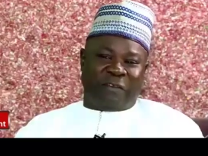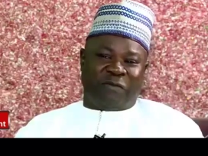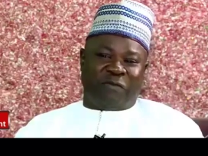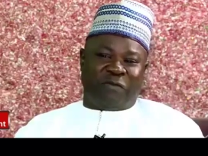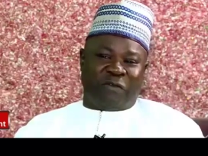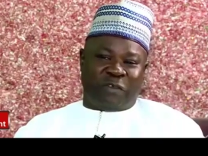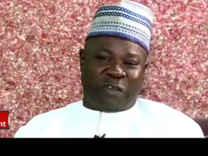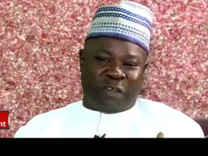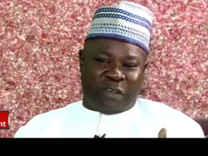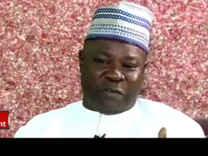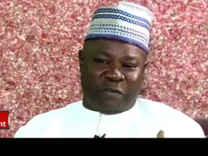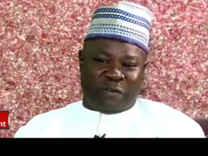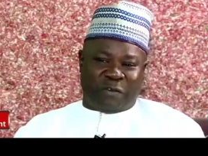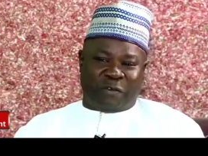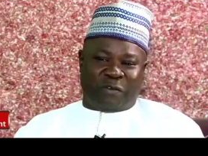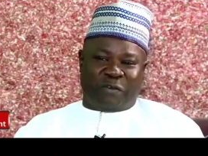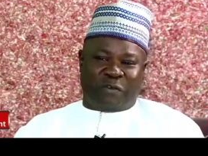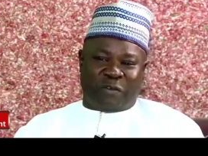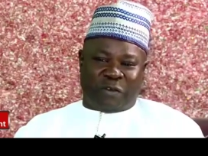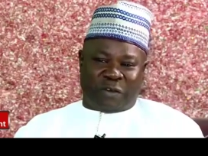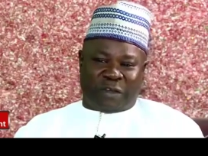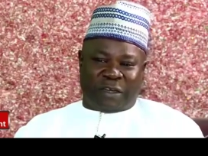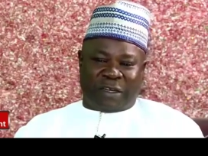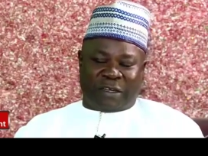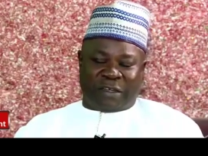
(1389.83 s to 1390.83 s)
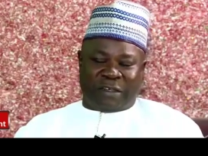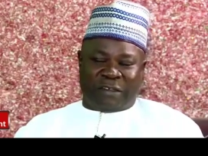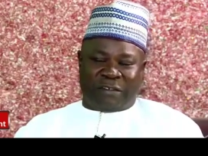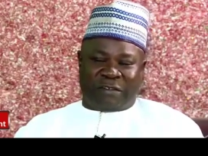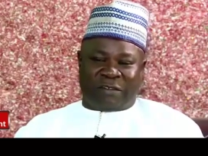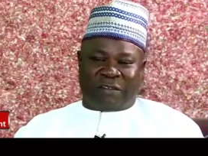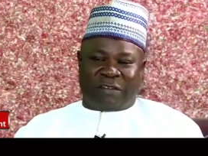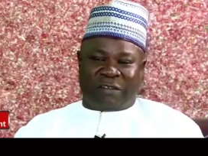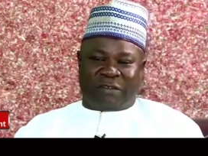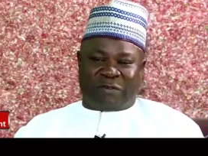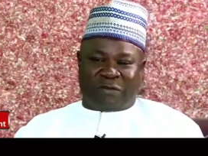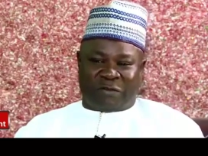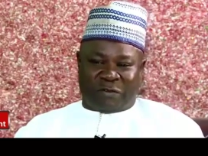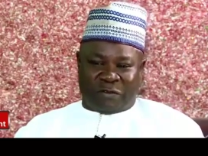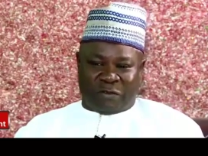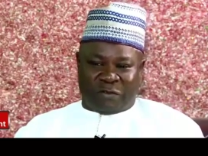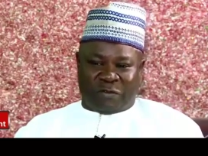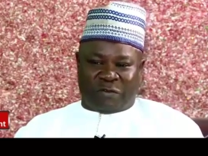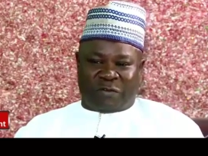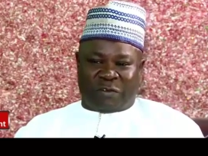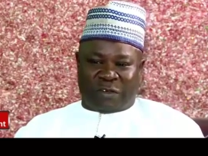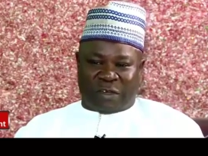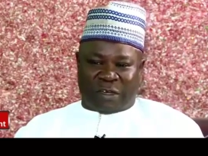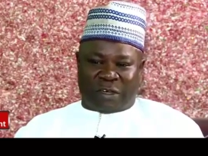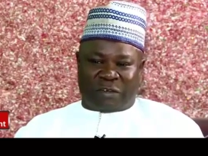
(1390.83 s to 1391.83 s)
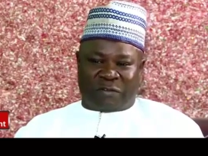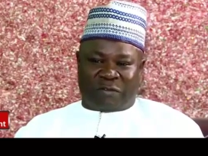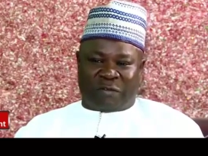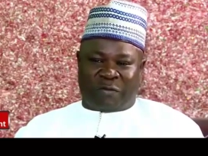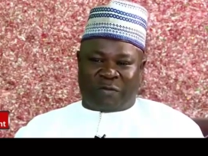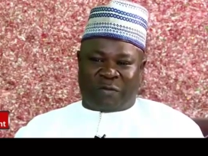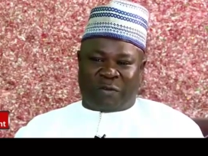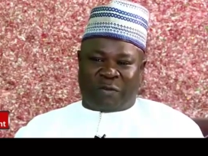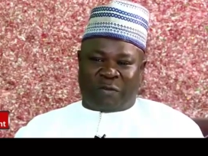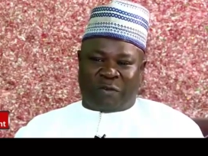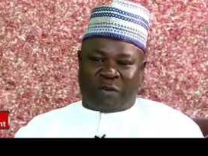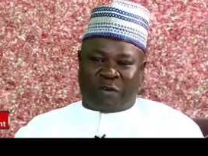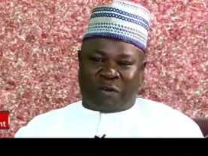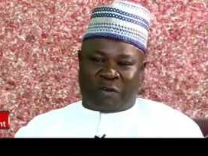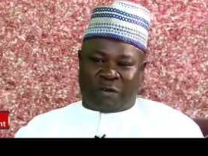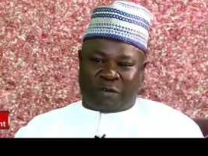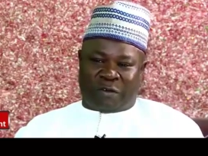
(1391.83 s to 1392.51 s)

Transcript: is to give it to your technicians to do the rest of the